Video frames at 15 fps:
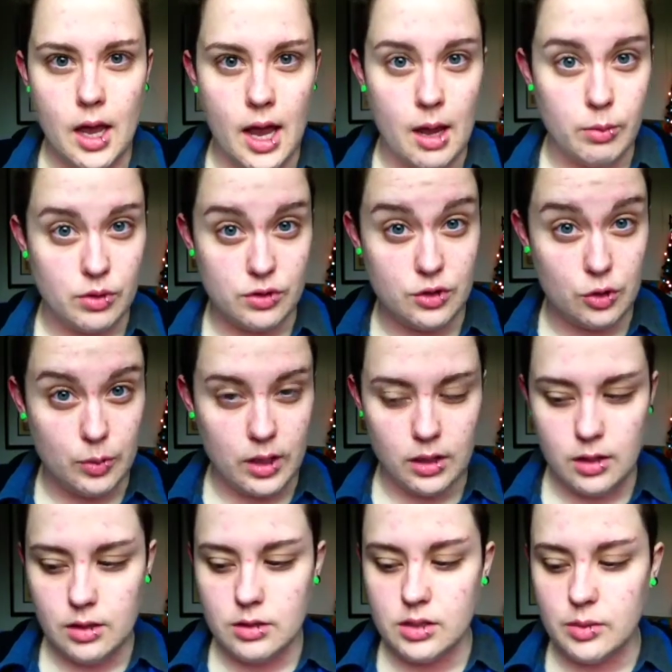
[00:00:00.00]
I'm assuming
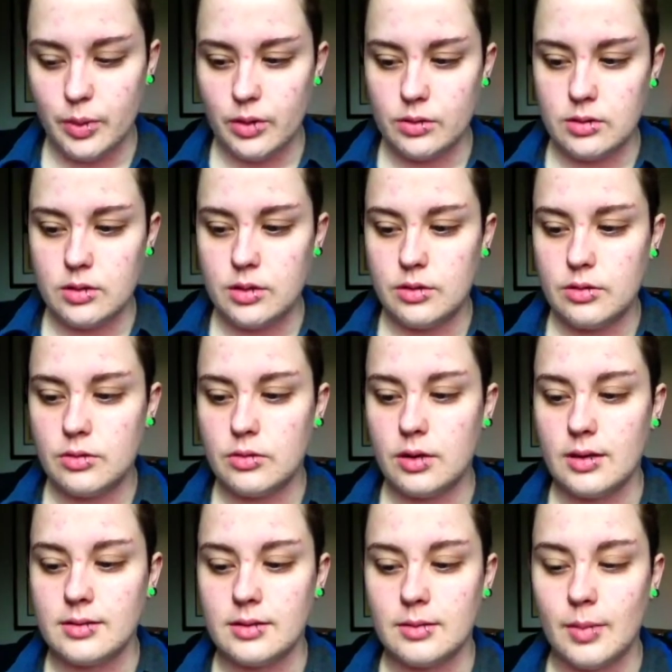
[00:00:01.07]
that you're supposed to,
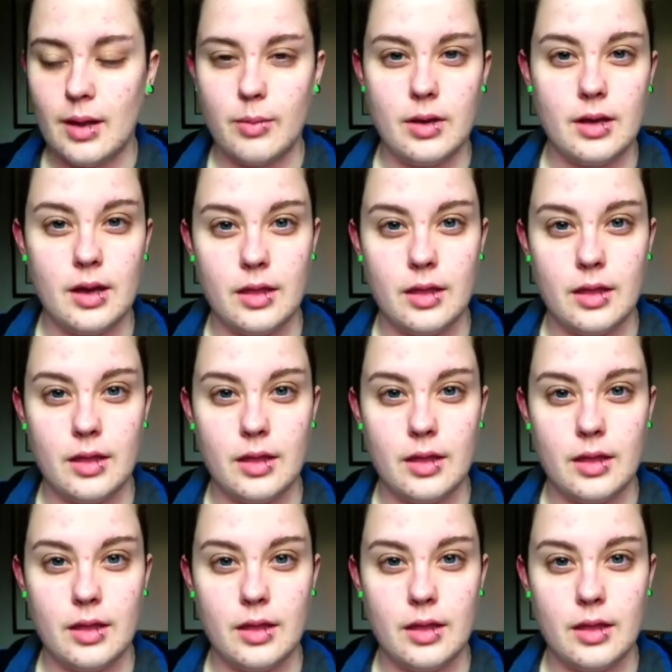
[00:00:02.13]
because it may be,